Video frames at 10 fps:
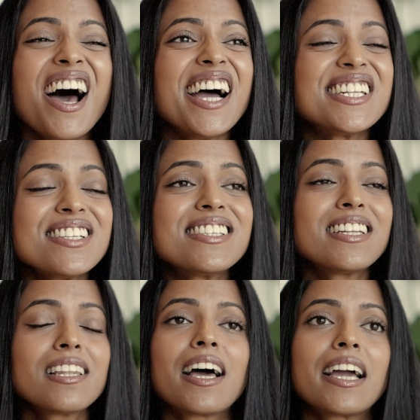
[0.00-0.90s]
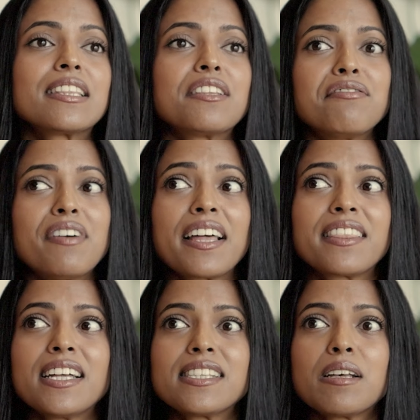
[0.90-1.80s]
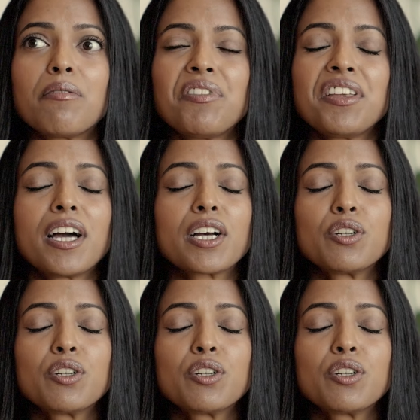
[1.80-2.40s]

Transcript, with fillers: I just didn't like the fact that something that